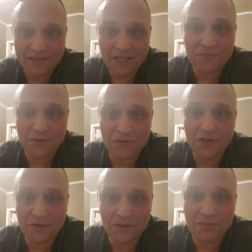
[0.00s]
If you're
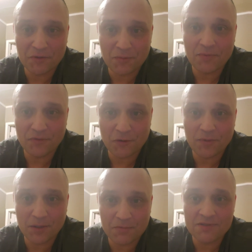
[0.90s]
near them, they'll
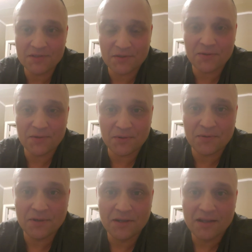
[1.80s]
be able to